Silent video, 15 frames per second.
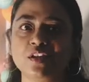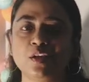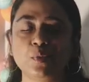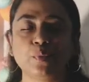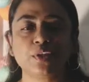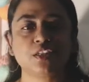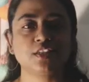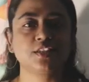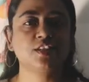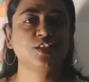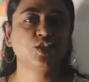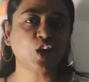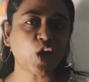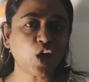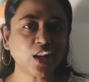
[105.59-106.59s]
which is
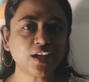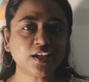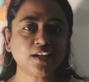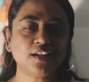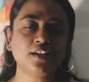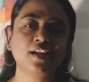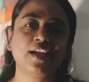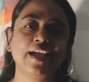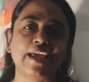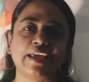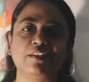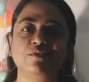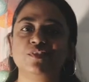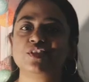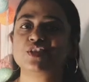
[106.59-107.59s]
taller
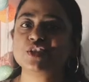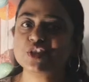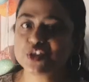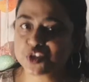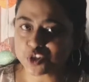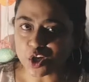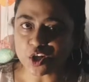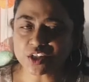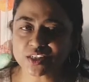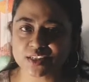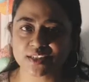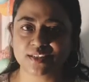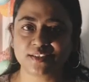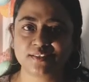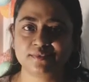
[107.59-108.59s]
and which is shorter.
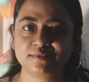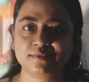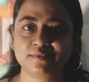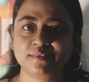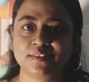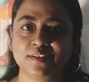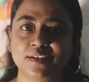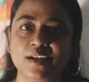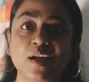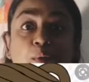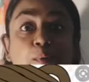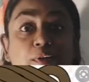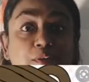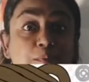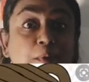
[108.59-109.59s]

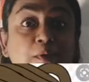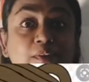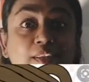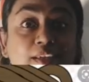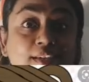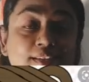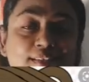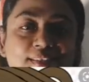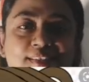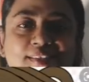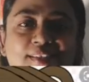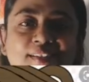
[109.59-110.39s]
What about this?